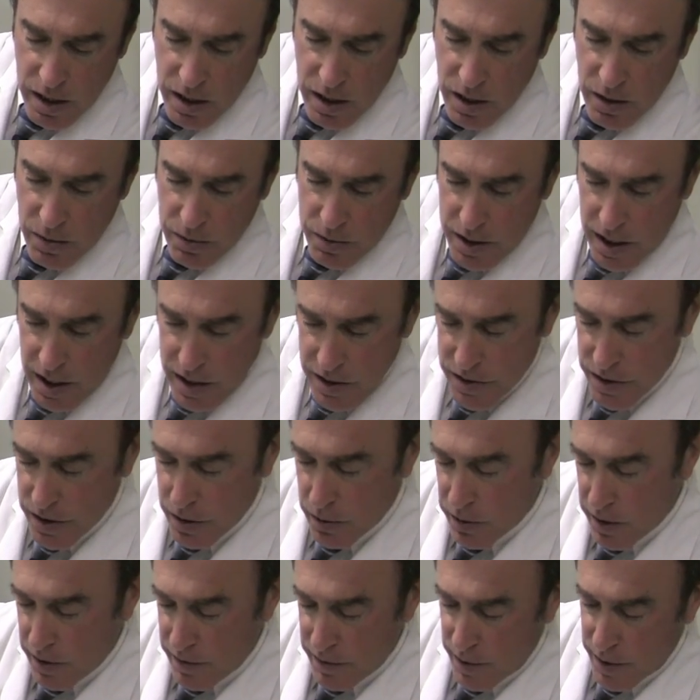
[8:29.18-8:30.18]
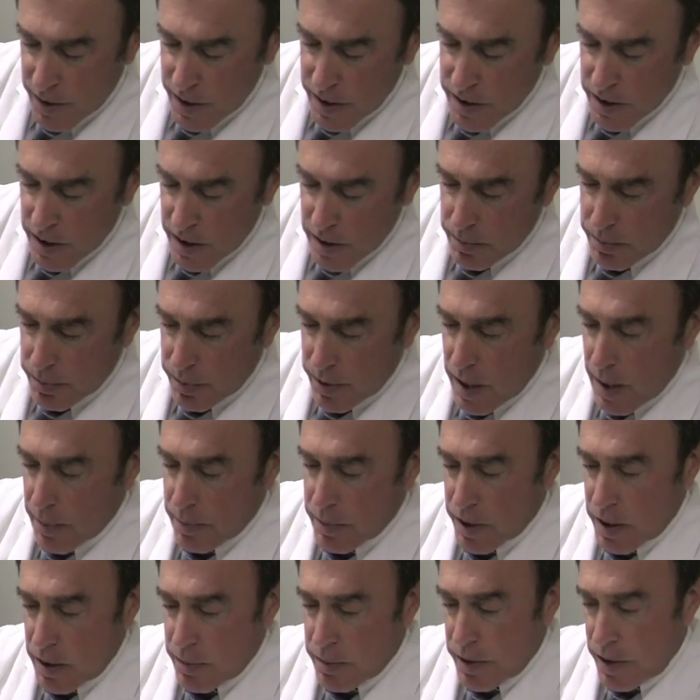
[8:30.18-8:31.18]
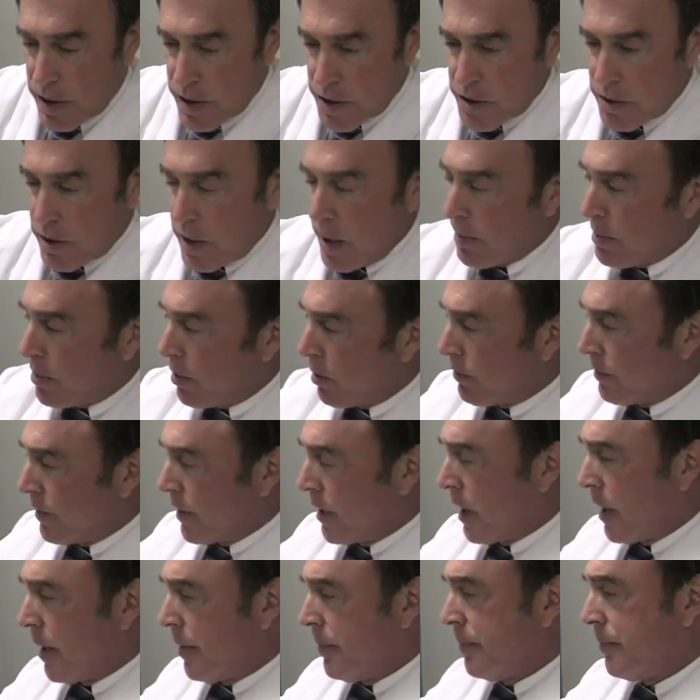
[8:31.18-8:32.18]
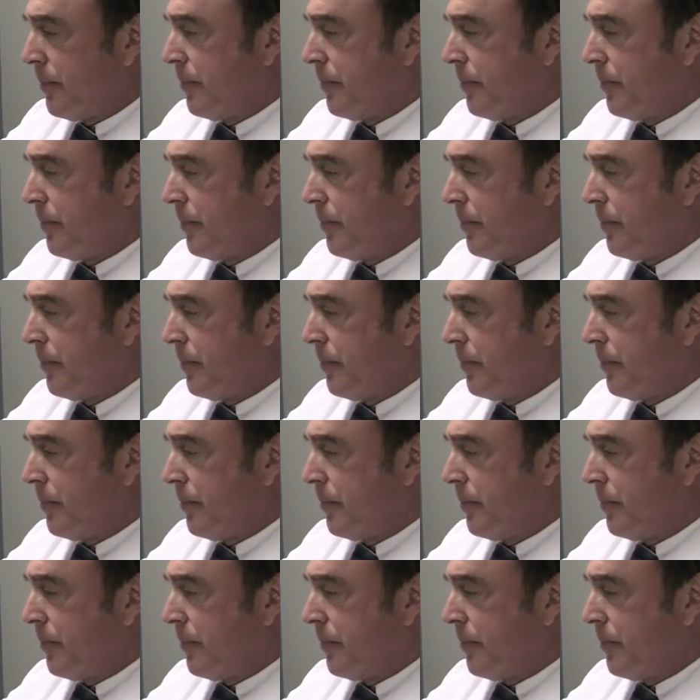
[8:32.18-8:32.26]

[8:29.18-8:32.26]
Okay, so I've already done the prep. We're going to put a drape over you.